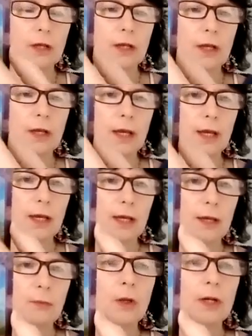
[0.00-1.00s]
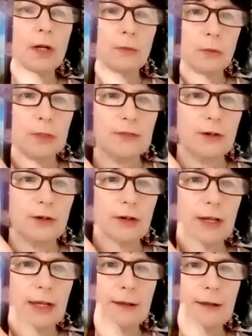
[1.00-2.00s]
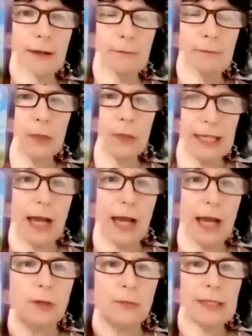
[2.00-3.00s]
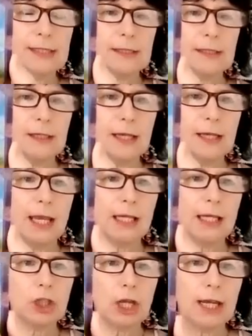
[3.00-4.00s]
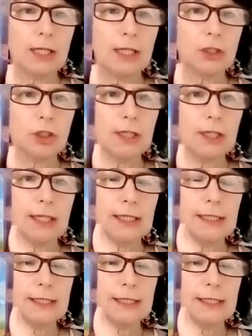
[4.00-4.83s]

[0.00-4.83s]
Merlin was the alchemist. He can change things.